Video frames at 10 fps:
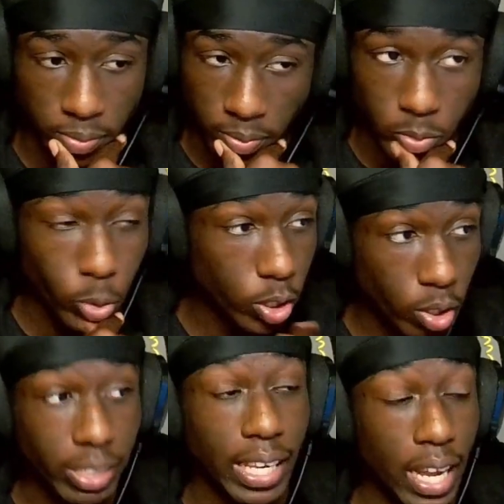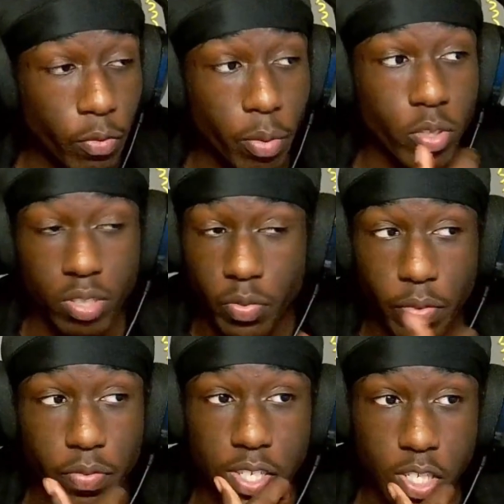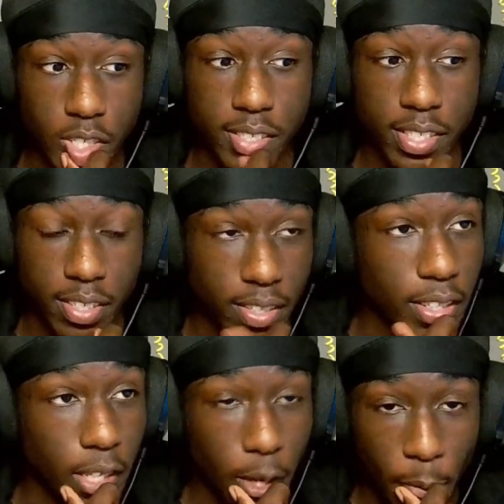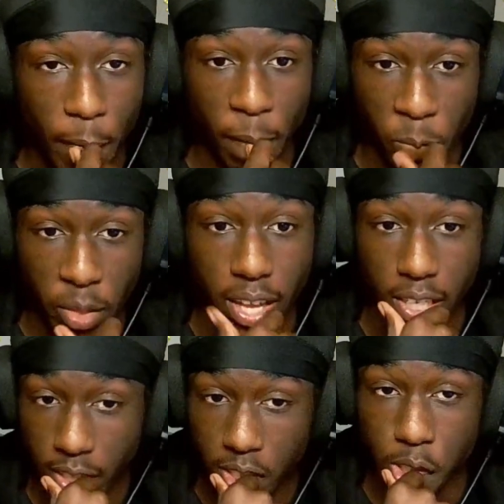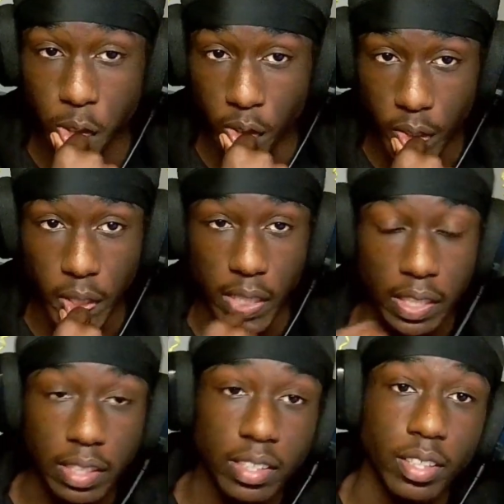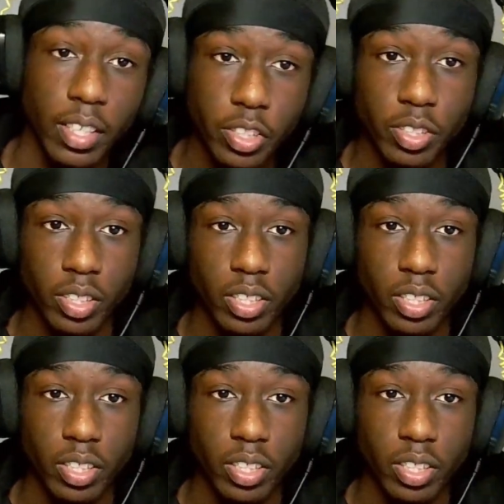What the songs I like from you is with the features and the intro, literally.